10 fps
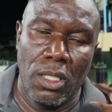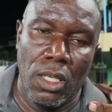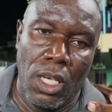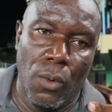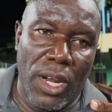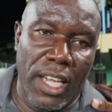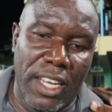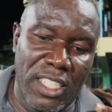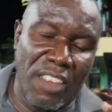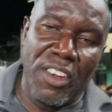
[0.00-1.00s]
Well,
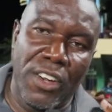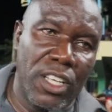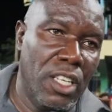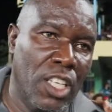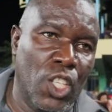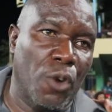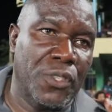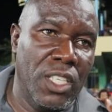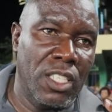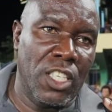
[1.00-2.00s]
again, it's a very
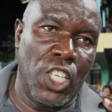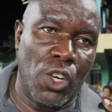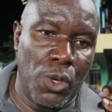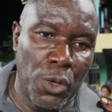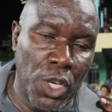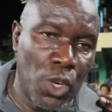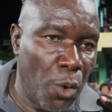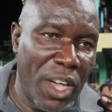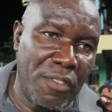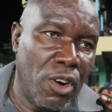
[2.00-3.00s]
tough season. You
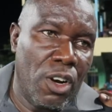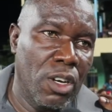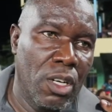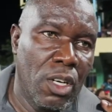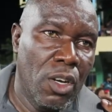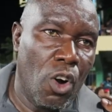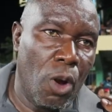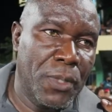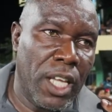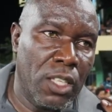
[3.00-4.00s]
know, we have our
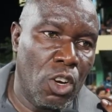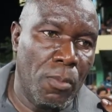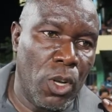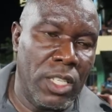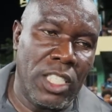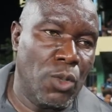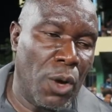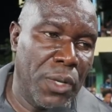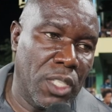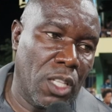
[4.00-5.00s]
ups and downs, but this
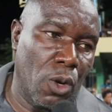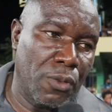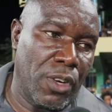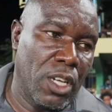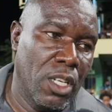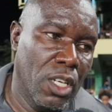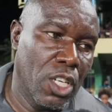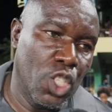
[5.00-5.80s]
is what we set out for.